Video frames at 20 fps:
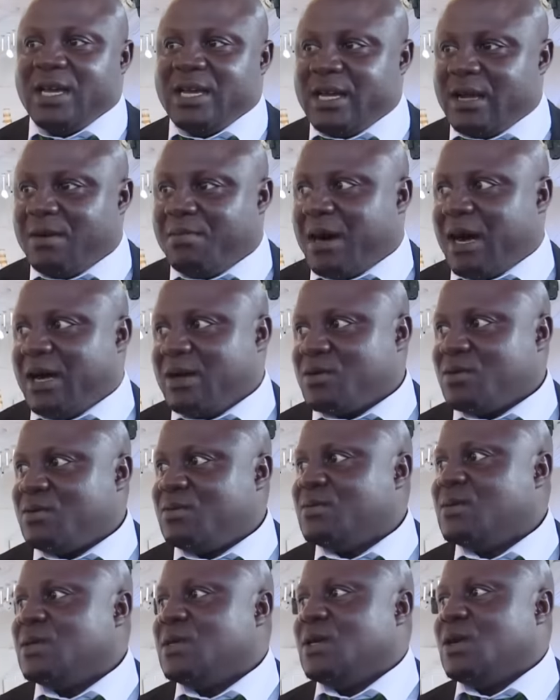Inhebantu.
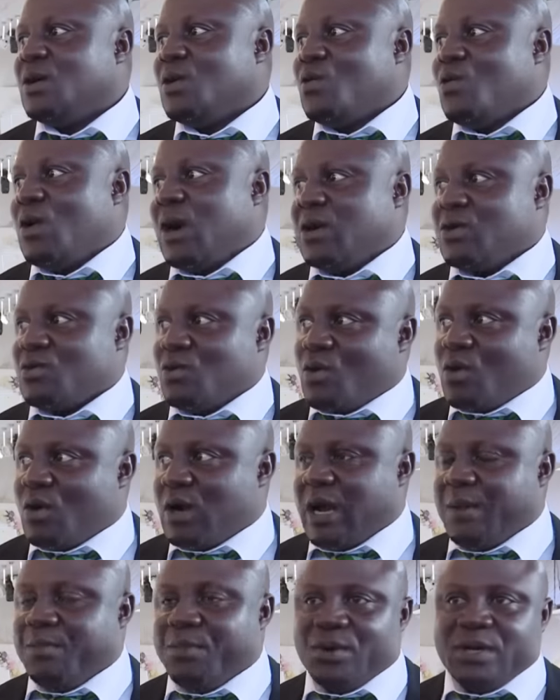We want to
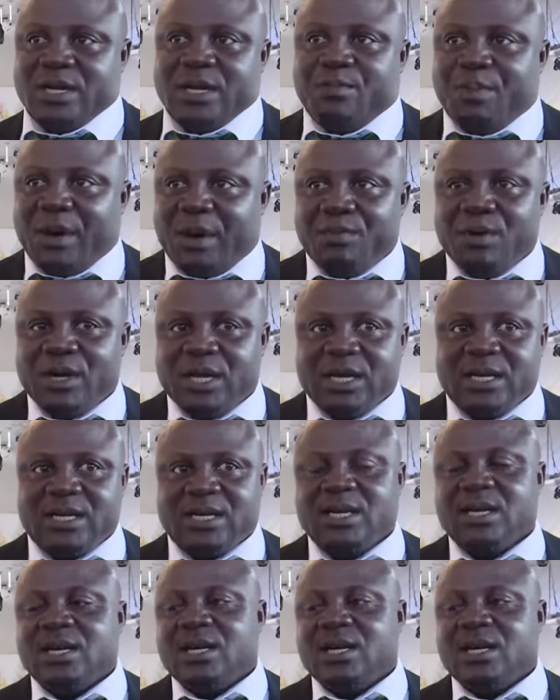call upon the public.